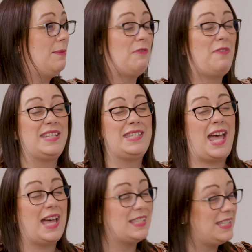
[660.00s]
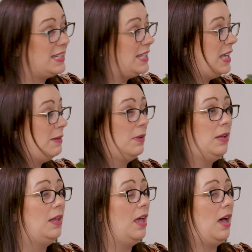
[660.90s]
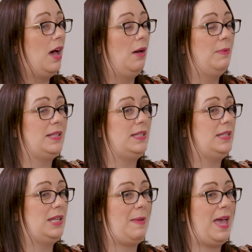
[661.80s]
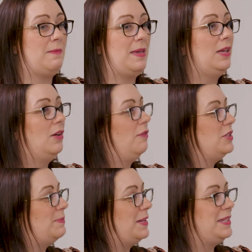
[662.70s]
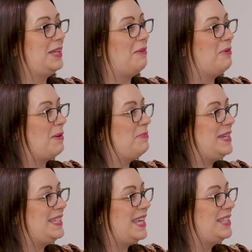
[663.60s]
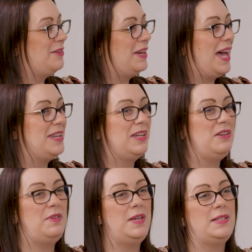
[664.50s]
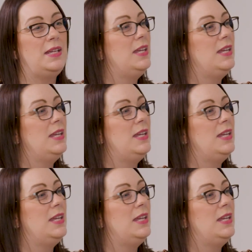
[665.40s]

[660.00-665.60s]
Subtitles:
a fantastic team, existing team at Amy, obviously spending time with my predecessor on handovers,